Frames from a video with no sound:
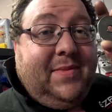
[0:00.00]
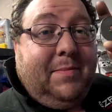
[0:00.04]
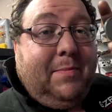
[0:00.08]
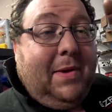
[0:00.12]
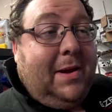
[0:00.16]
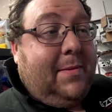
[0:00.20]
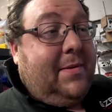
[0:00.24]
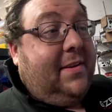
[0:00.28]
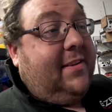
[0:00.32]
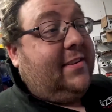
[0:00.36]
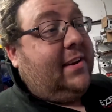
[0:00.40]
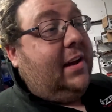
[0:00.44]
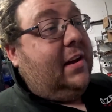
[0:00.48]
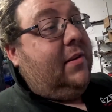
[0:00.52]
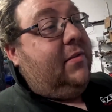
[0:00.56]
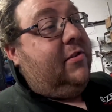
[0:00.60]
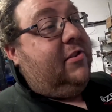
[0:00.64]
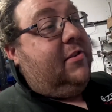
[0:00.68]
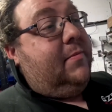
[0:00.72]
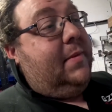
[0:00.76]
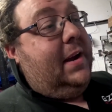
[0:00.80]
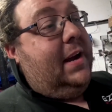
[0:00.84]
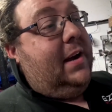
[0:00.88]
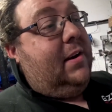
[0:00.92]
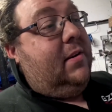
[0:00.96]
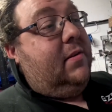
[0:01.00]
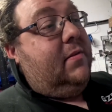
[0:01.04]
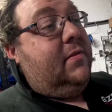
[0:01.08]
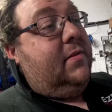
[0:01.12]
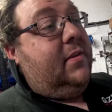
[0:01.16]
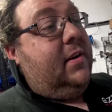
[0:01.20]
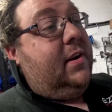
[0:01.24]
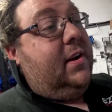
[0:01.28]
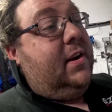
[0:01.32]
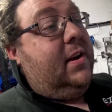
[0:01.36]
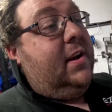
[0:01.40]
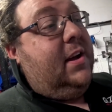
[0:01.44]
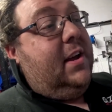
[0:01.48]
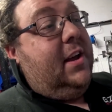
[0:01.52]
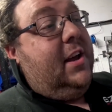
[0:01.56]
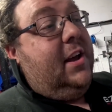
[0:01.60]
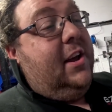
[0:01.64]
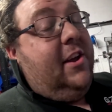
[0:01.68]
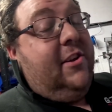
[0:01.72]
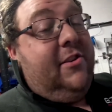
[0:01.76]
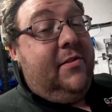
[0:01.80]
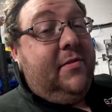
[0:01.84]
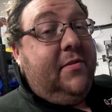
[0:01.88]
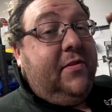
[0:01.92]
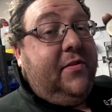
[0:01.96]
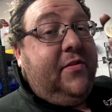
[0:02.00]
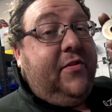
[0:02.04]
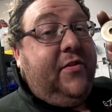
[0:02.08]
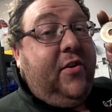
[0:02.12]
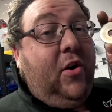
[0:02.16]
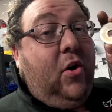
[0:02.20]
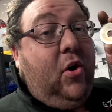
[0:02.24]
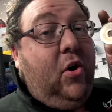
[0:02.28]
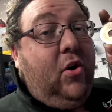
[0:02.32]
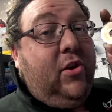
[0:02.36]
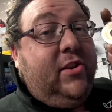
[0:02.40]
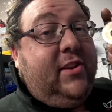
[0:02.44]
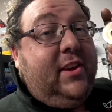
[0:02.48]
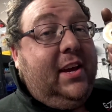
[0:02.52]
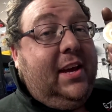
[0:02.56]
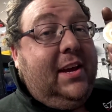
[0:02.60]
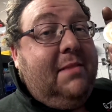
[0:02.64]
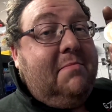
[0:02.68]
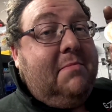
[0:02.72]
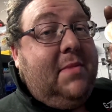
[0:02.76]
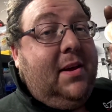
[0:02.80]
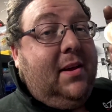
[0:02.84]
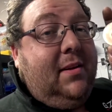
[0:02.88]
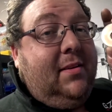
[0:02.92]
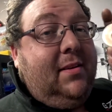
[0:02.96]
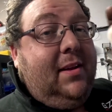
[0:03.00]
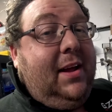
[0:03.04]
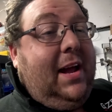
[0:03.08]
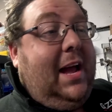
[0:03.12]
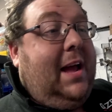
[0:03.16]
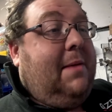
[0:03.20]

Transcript: made myself some out of some 40mm